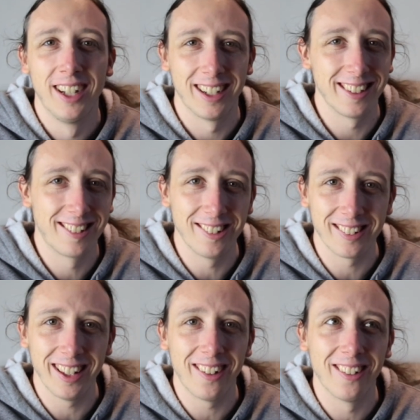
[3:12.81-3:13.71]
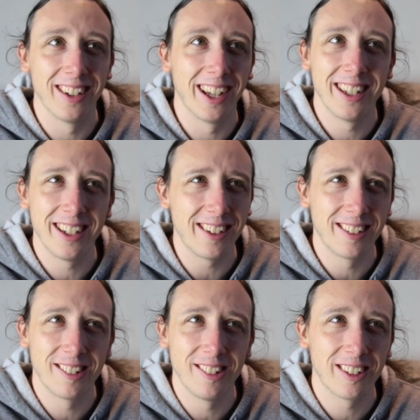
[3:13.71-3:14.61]
and I stuck that on. And then I
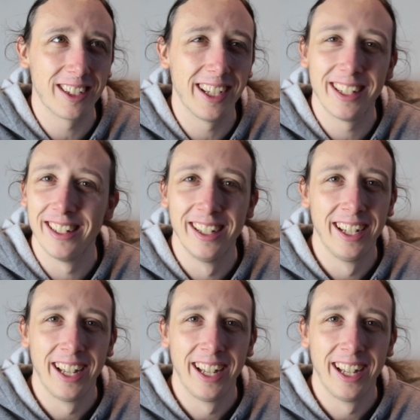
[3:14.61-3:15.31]
stuck an